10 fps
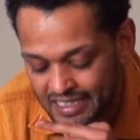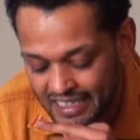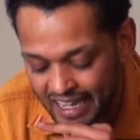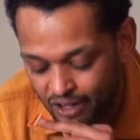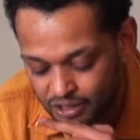
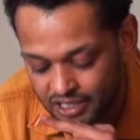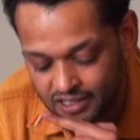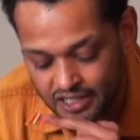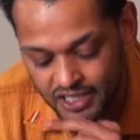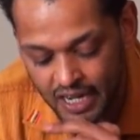to
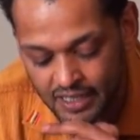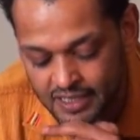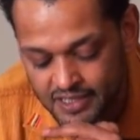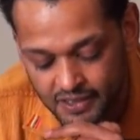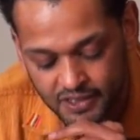counter the
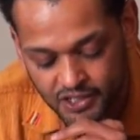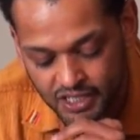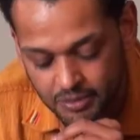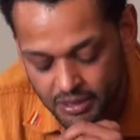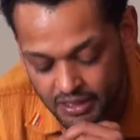silence and
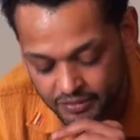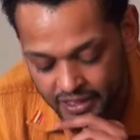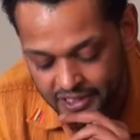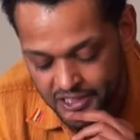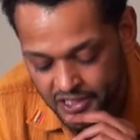stigma of
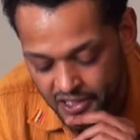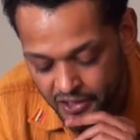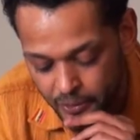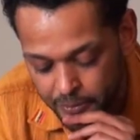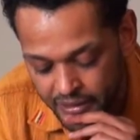AIDS in
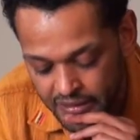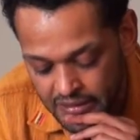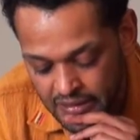Ethiopia.